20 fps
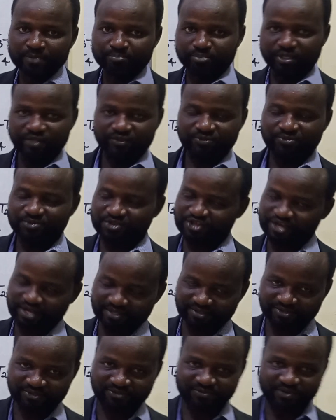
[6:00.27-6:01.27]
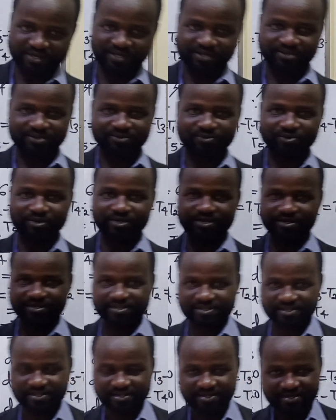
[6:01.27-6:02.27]
Please do share this to your learning
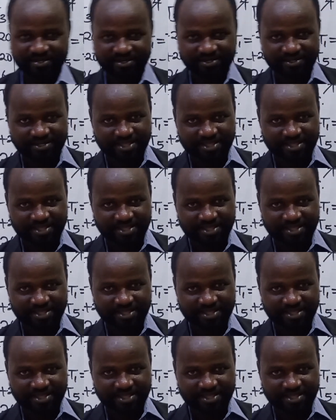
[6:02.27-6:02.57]
colleagues,